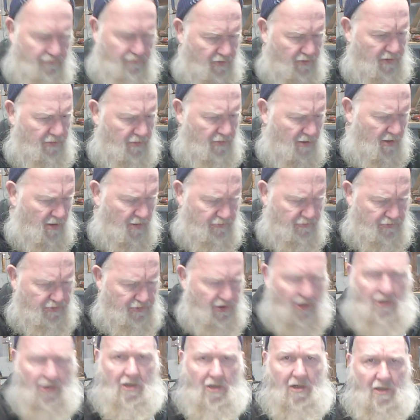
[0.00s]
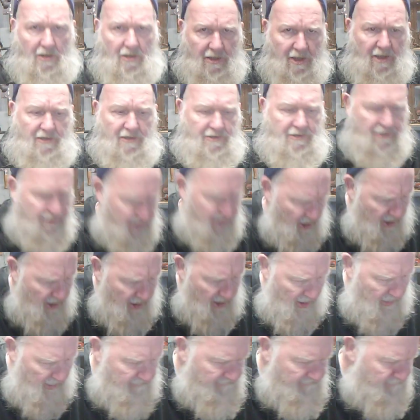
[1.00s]
We were all young at the
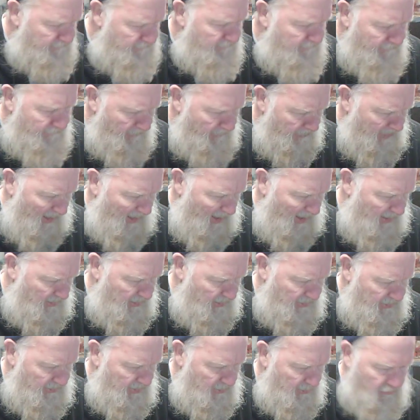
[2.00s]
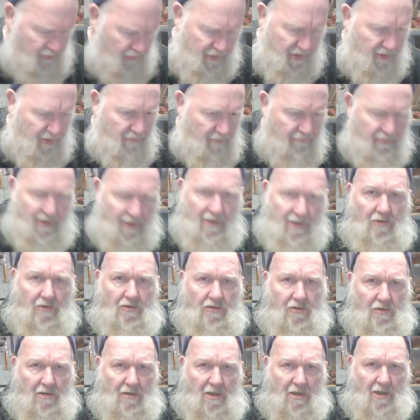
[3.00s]
time, and we didn't pay a
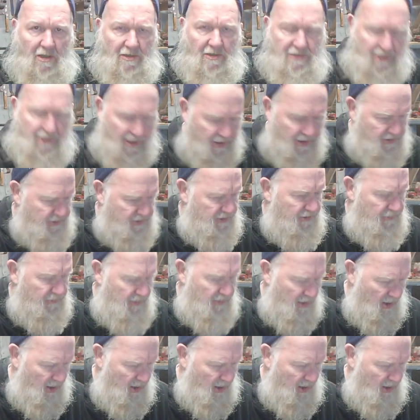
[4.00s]
whole lot of attention